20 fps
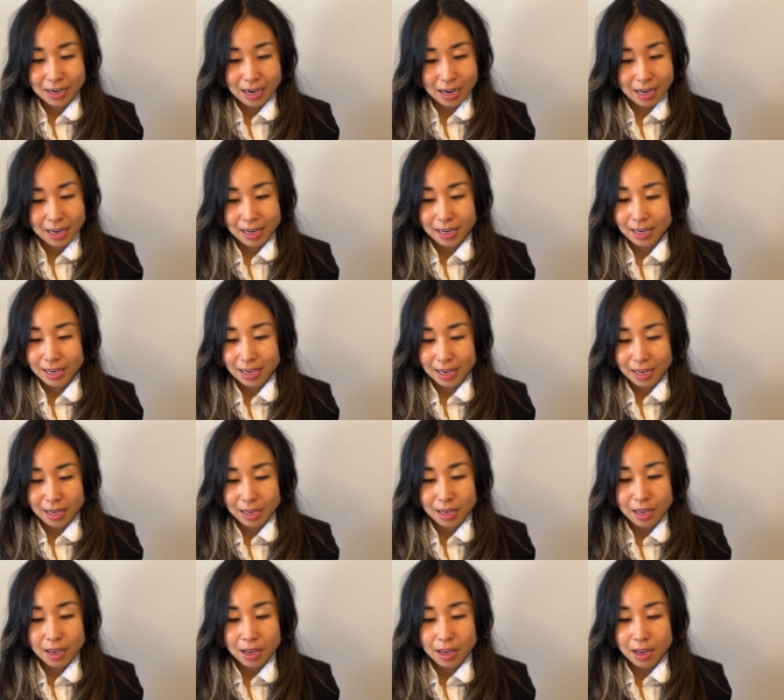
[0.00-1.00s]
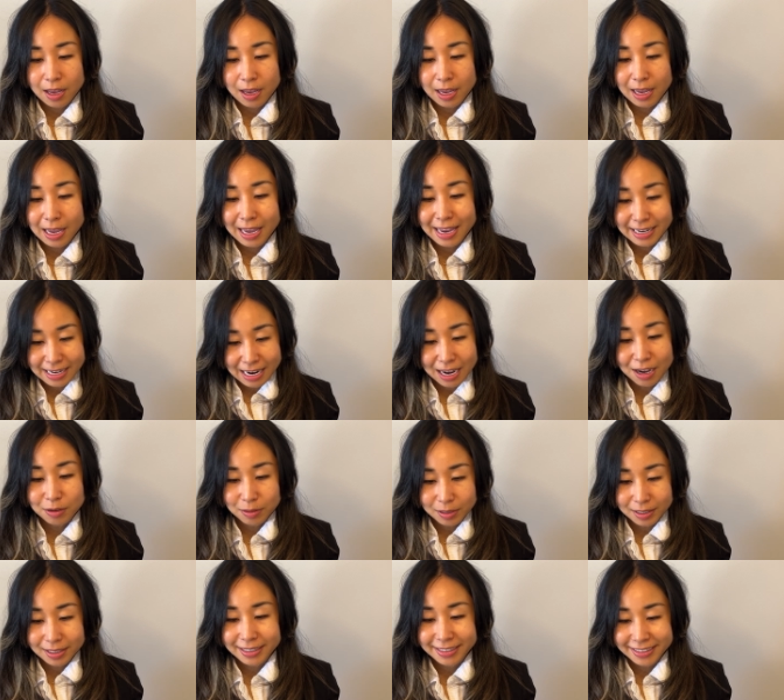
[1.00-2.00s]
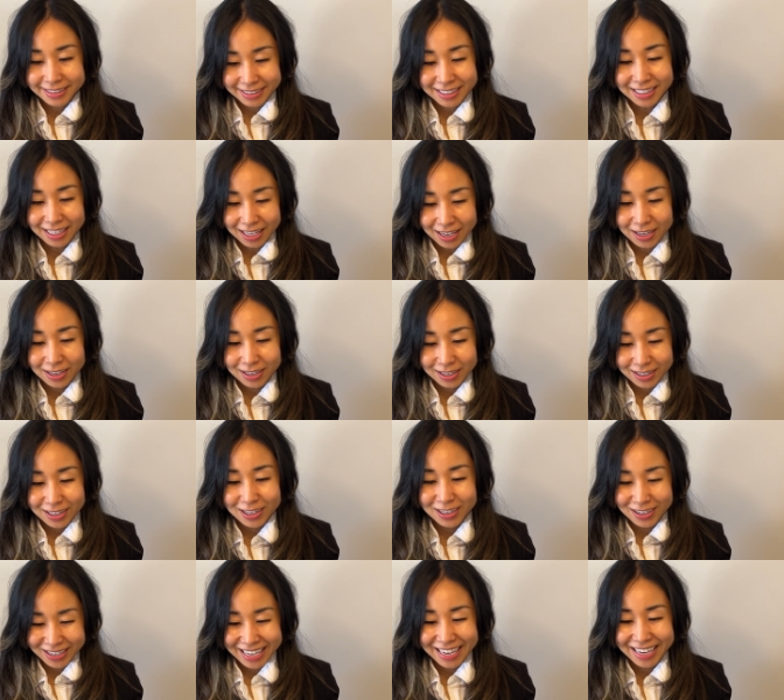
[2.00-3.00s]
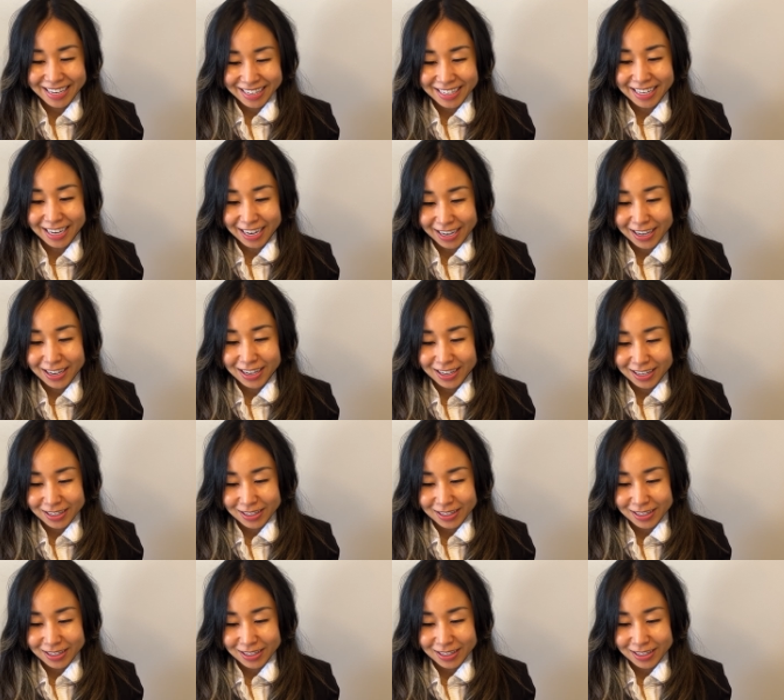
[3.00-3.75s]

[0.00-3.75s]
leverage and refer to to justify why I deserve the